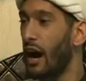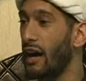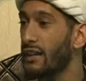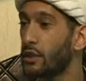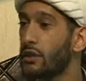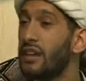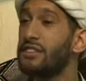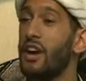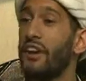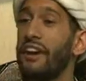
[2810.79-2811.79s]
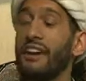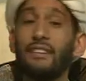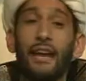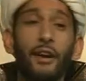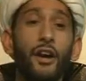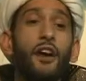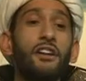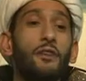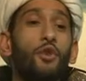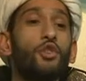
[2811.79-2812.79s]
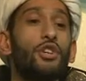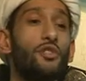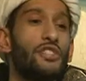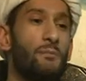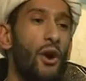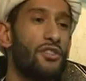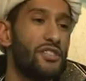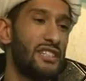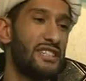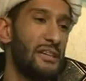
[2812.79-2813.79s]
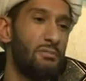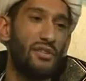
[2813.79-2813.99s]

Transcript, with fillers: Ayatullah Sadiqi Tehrani wrote a response and said,